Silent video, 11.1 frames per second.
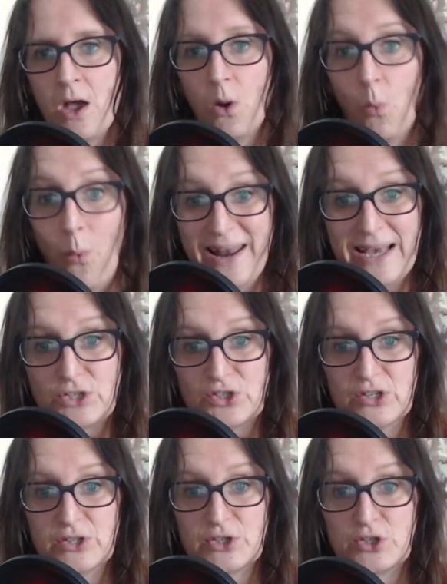When I
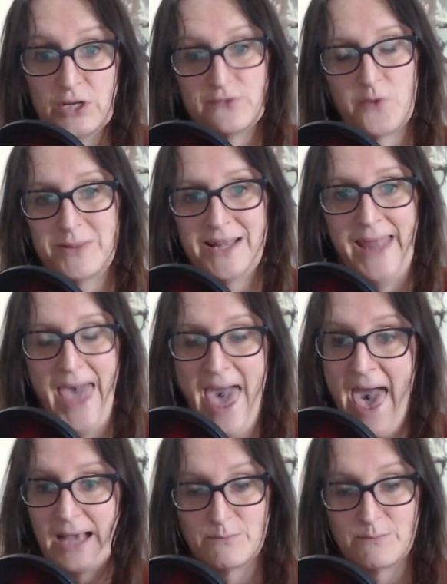saw the search for Planet
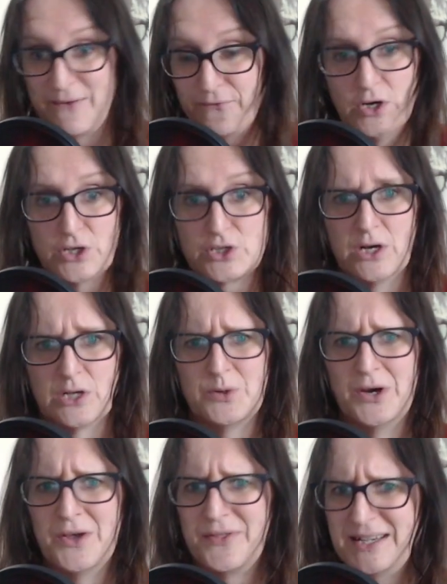X, my first thoughts
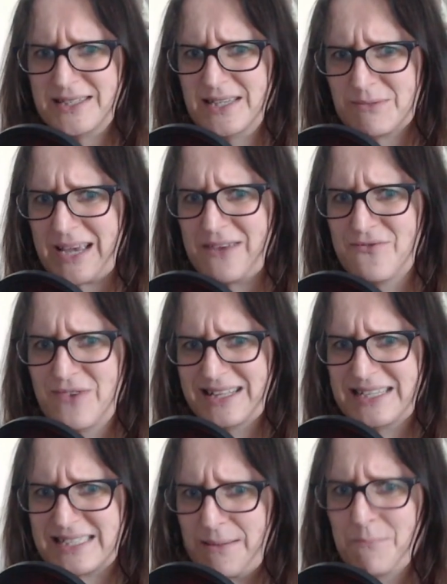were, this seems like a really
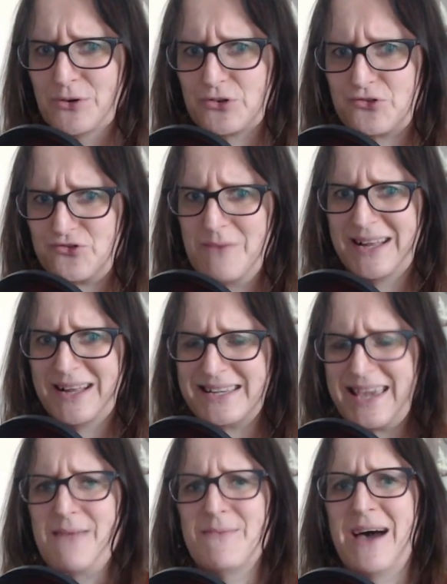simple, streamlined
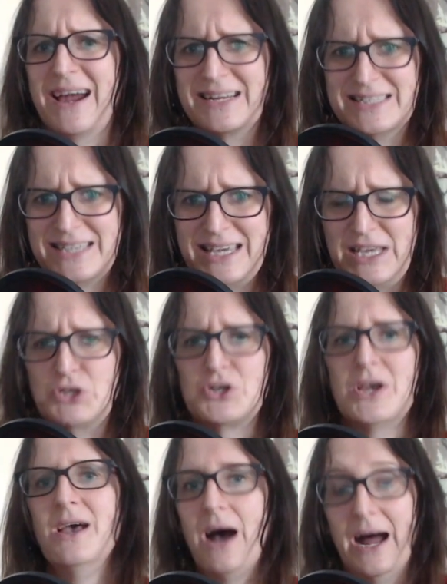game that I can teach,
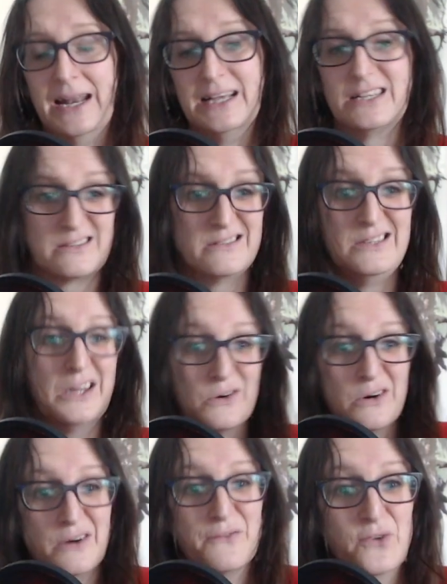and it's, you know,
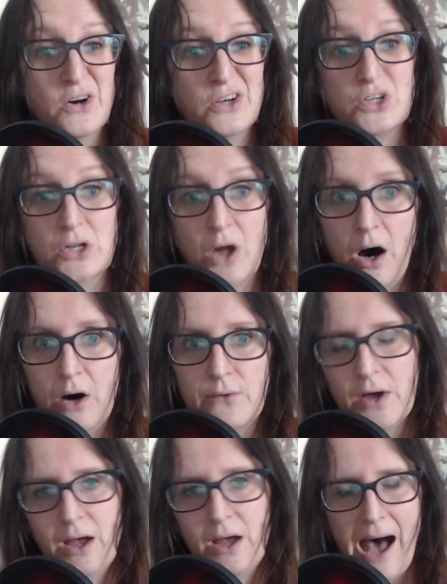version of
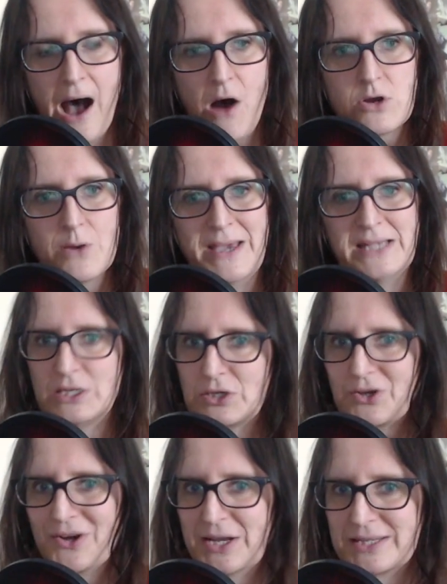Alchemist. It's
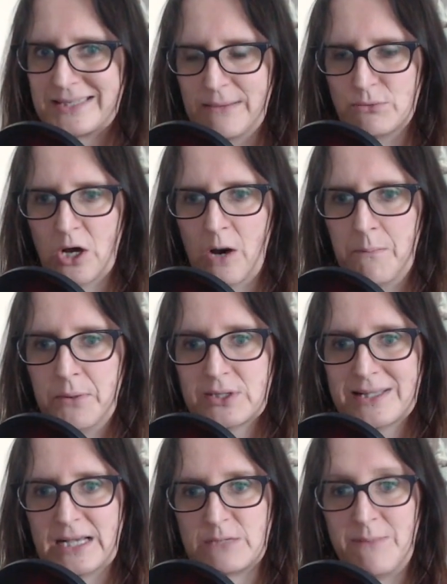got that same sort of
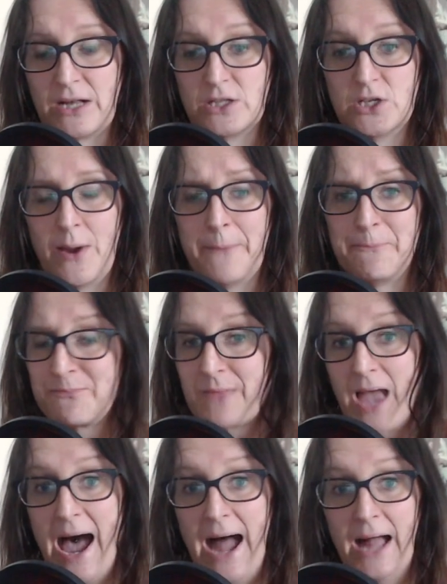puzzle aspect to it.
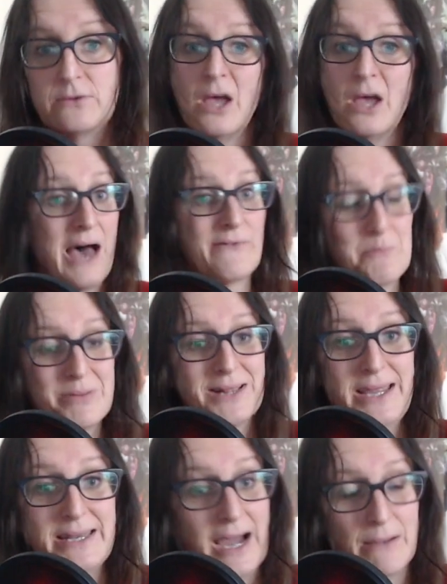And having
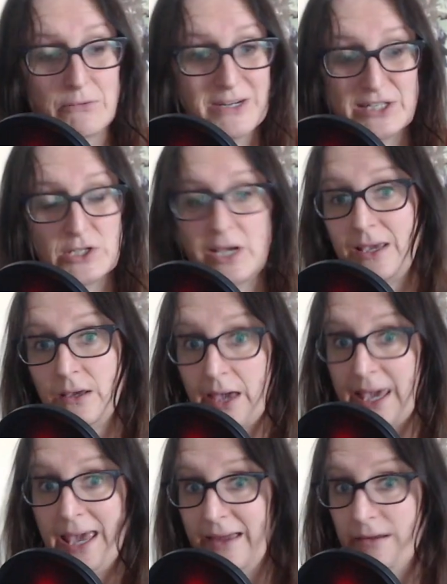played it, I'm going to say
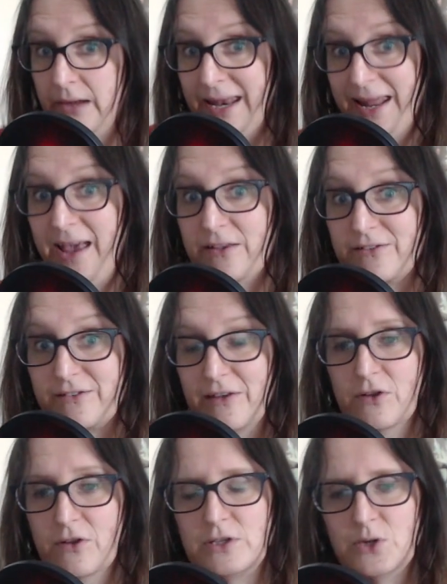it is.
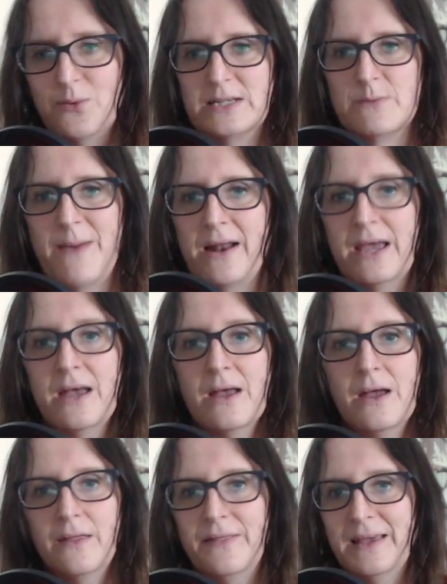There's no two ways about it.
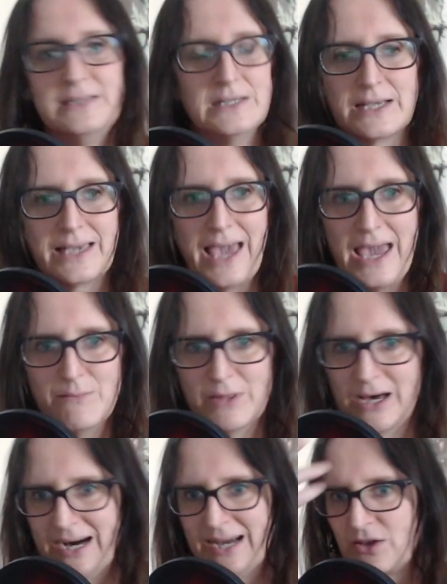This is a game
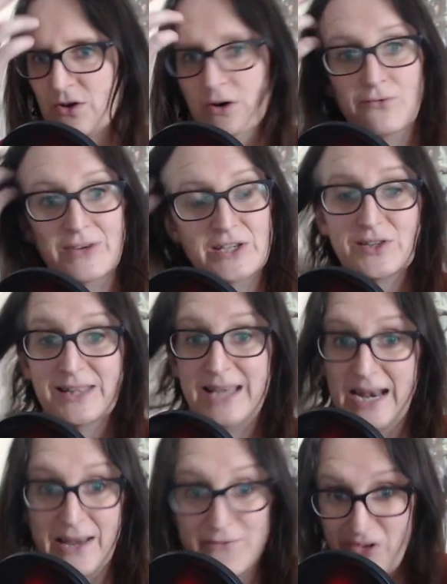that I got recently,
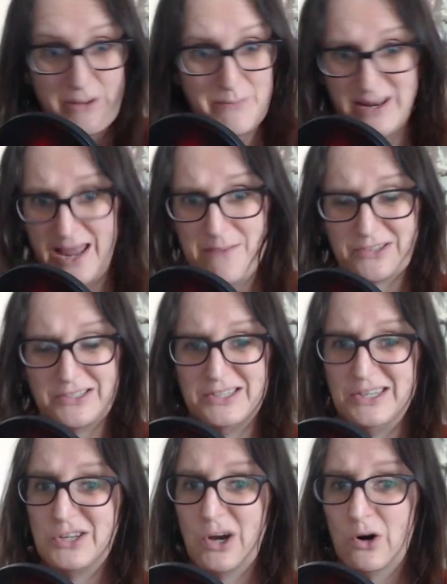and I've already been able to
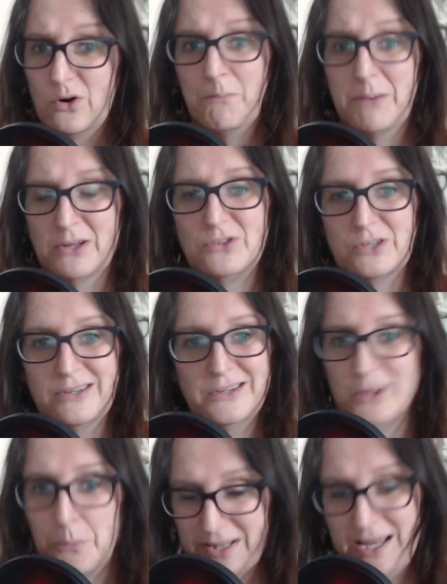teach a whole bunch of,
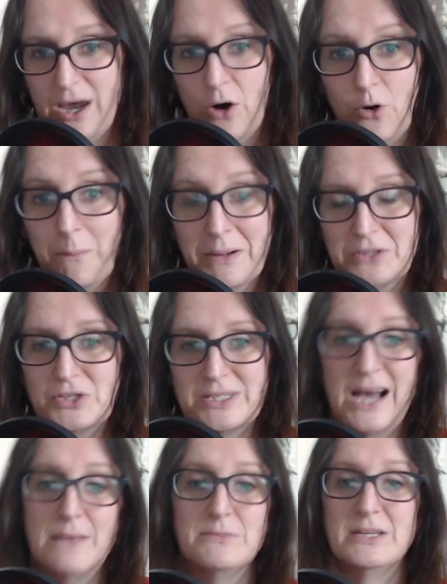play it a whole bunch of
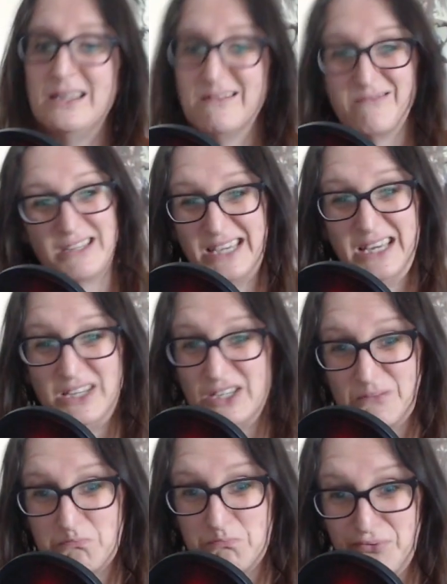times. And the teach
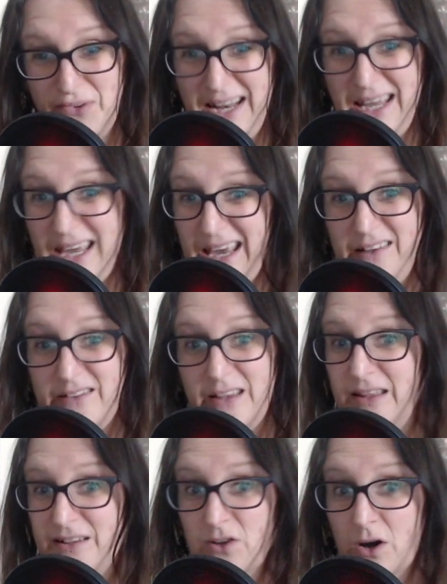is pretty easy.
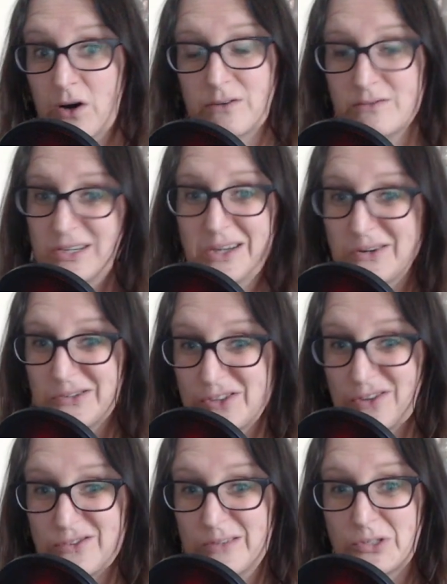There's not, it's
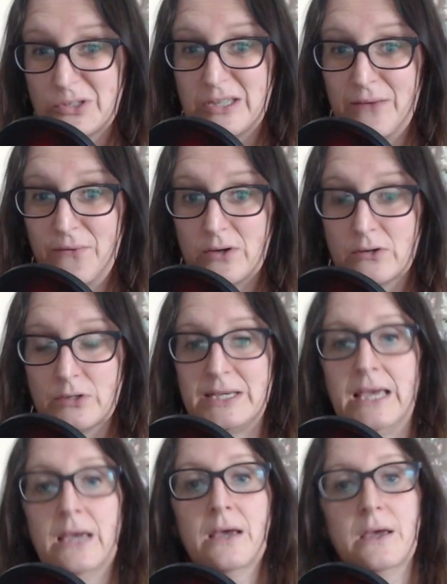not too much
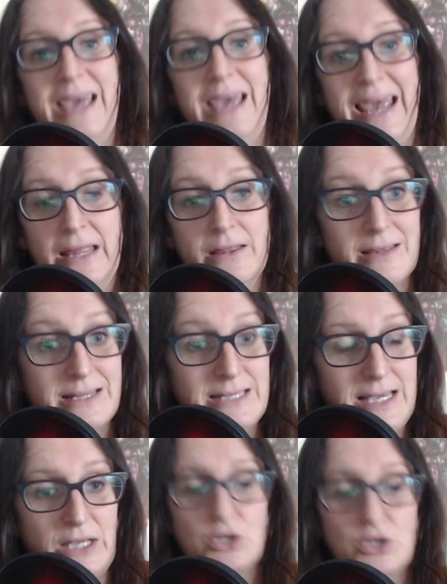difficulty in the
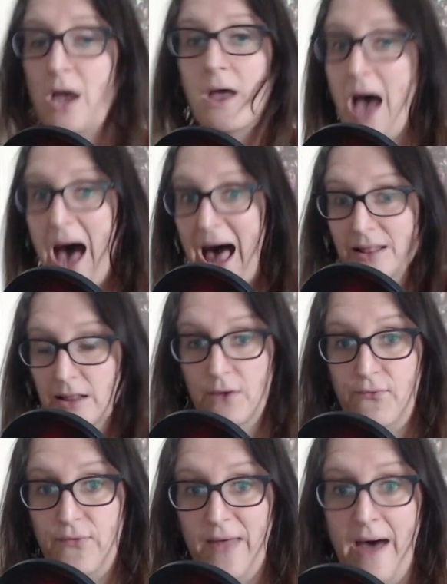teach. I
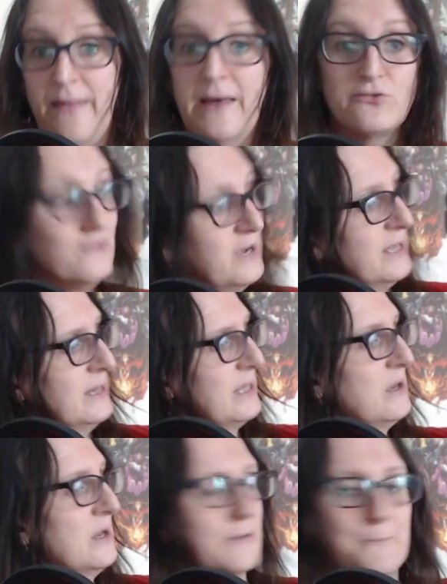love that. That's really
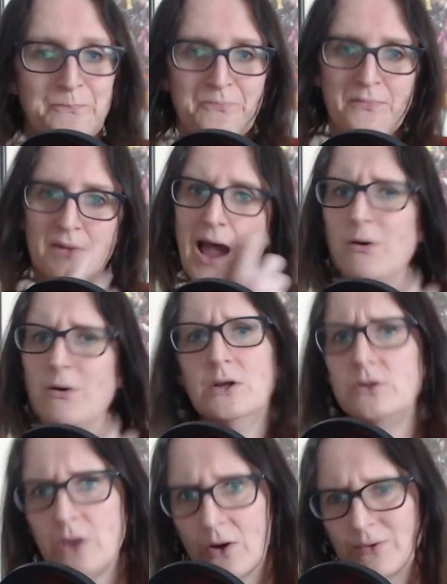good. Now,
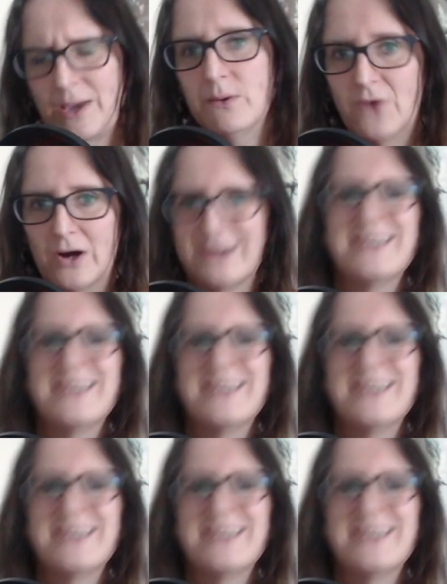don't get me wrong.